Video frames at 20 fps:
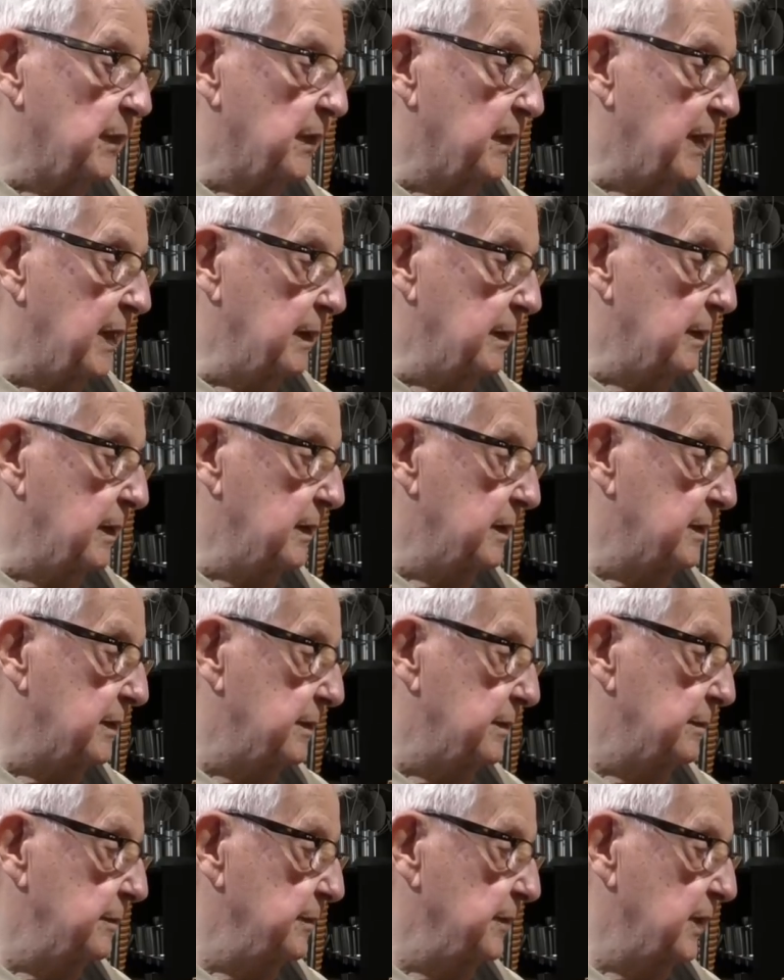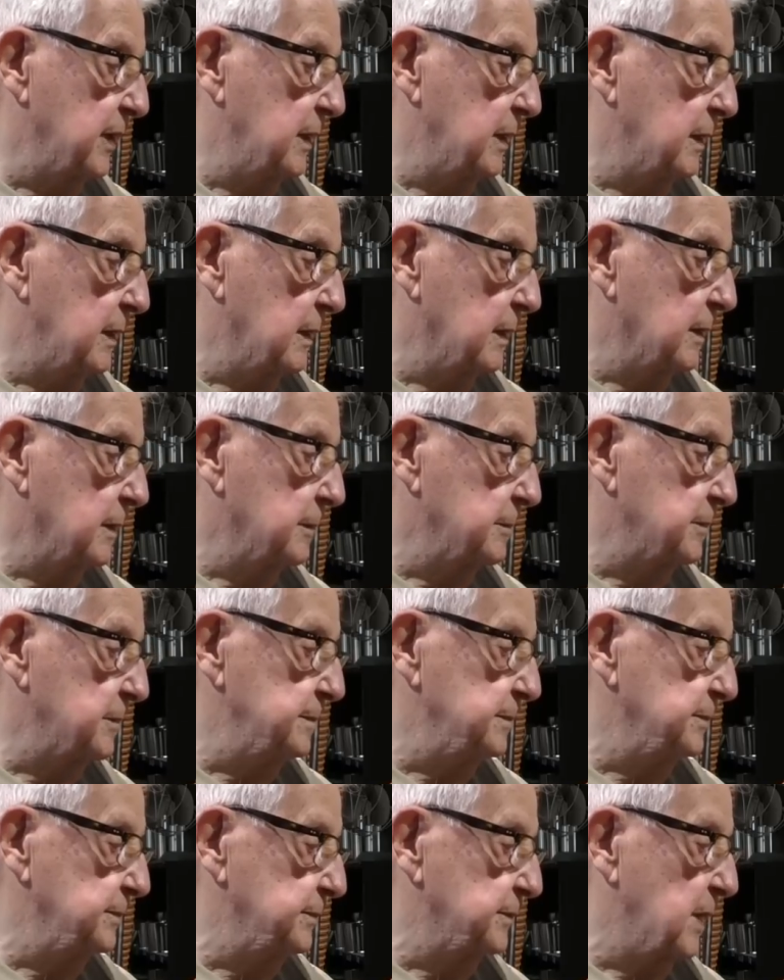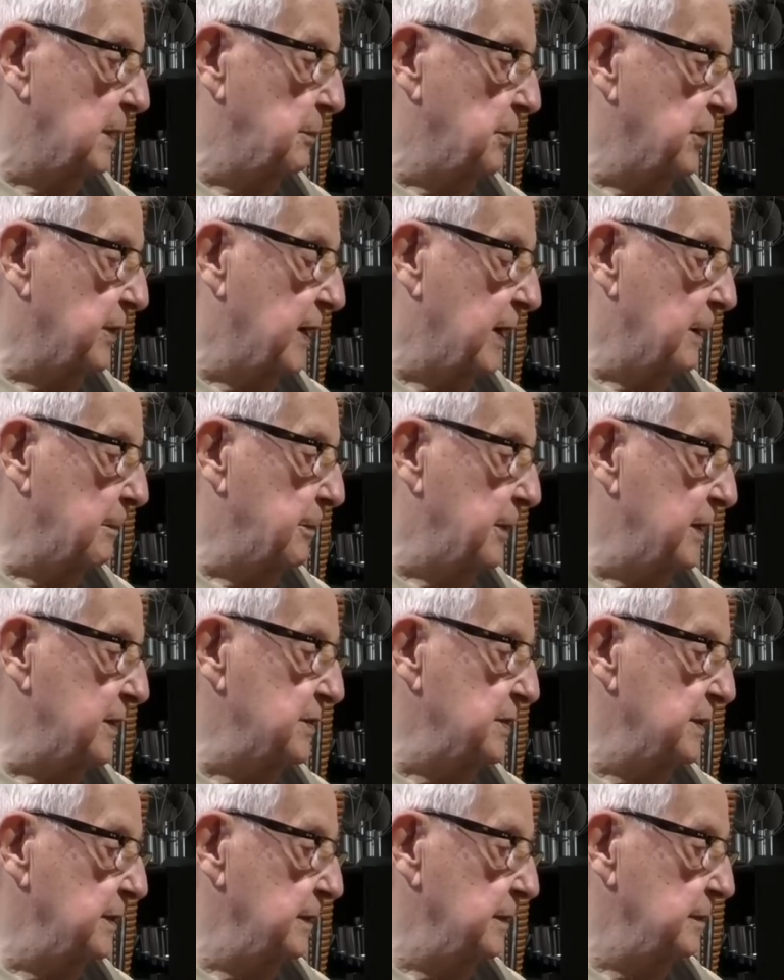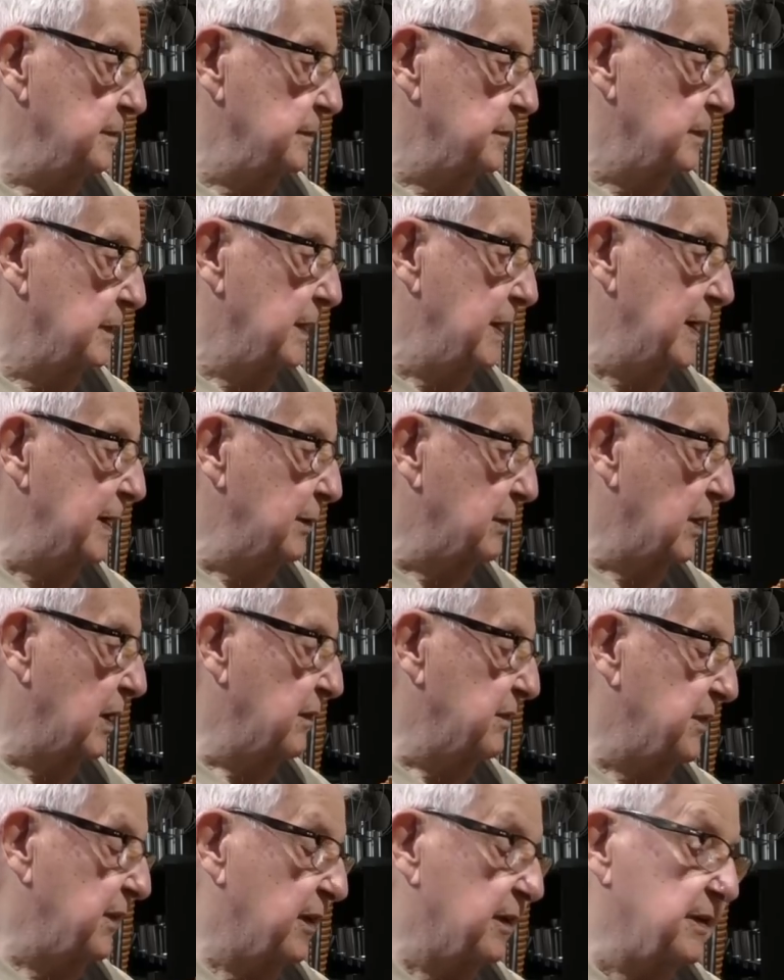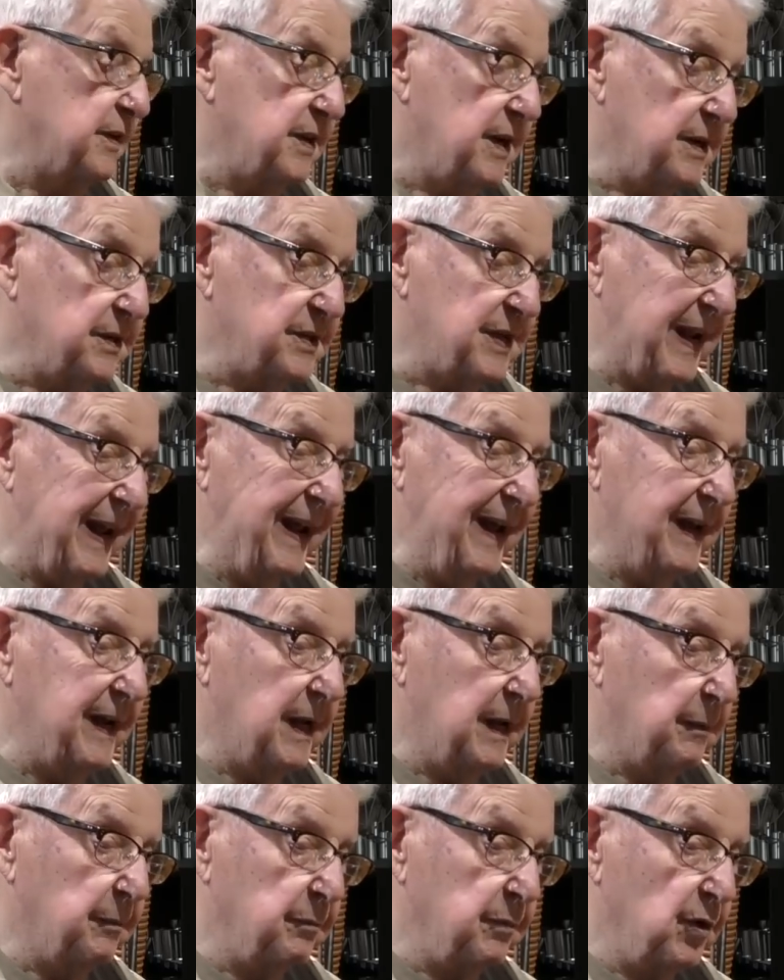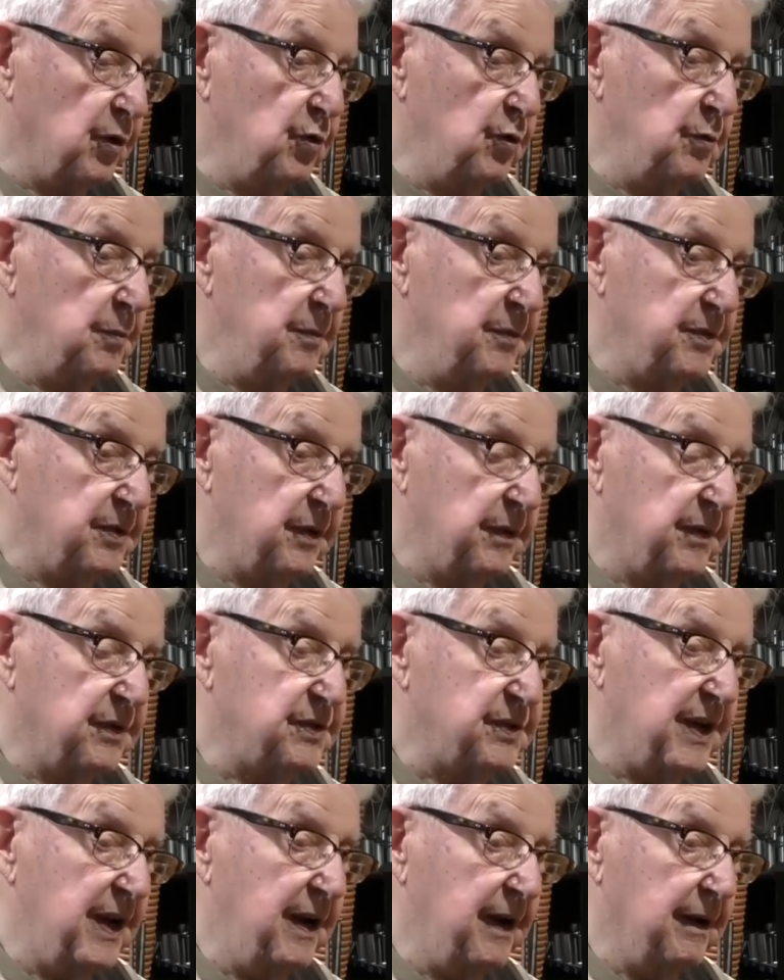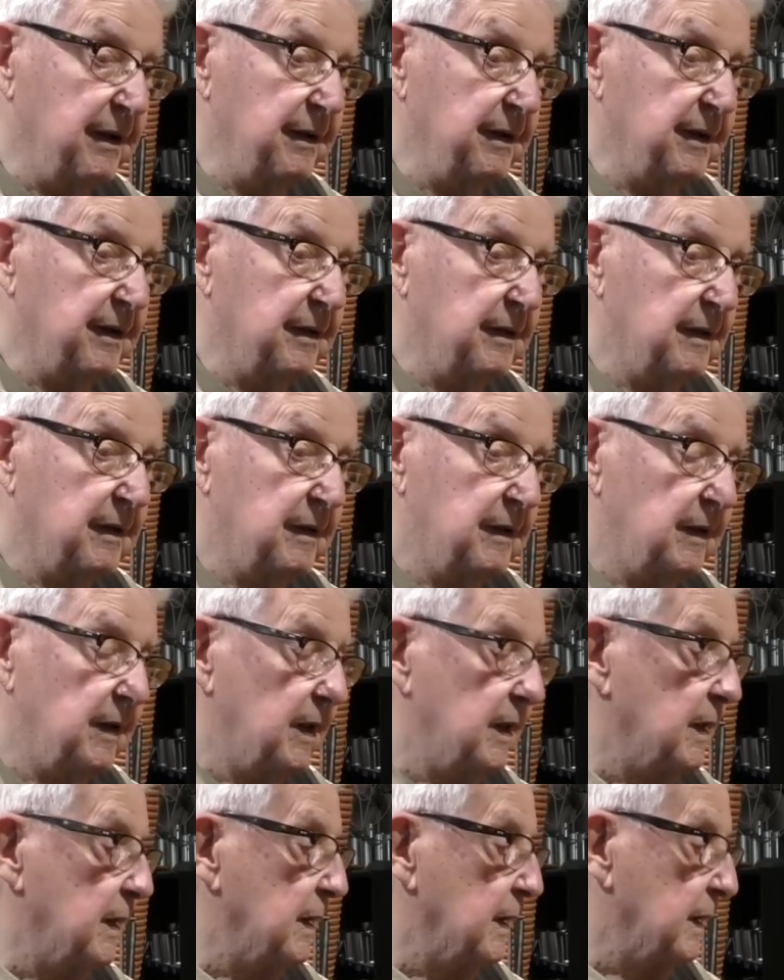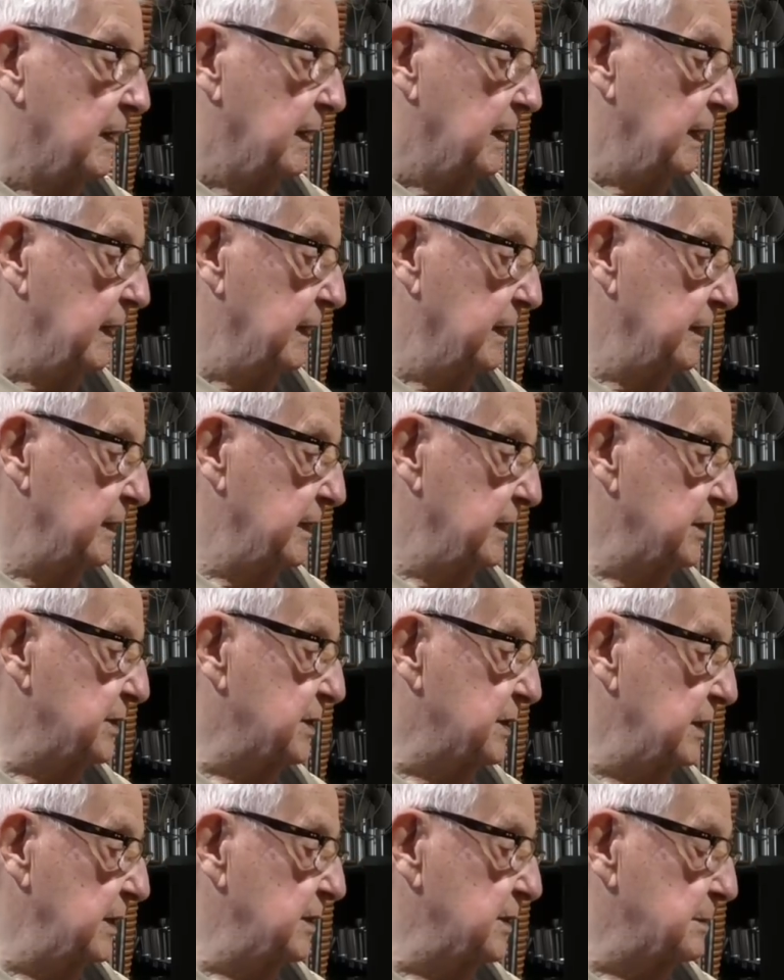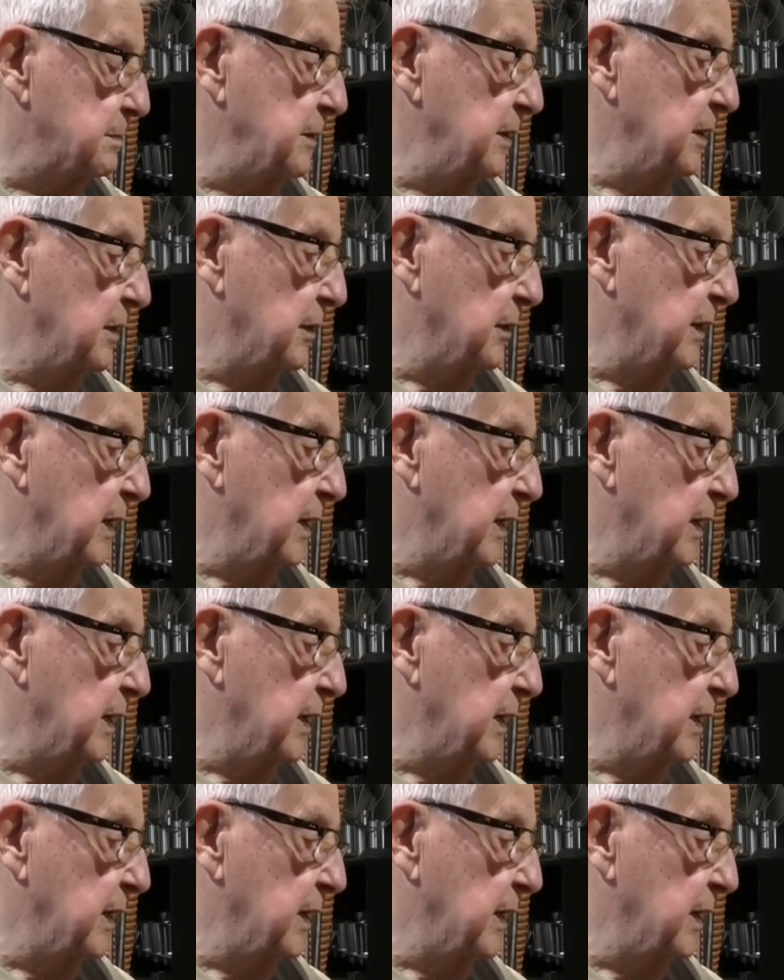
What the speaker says: the double diapason languid affair does add a bloom to the sound, and it's been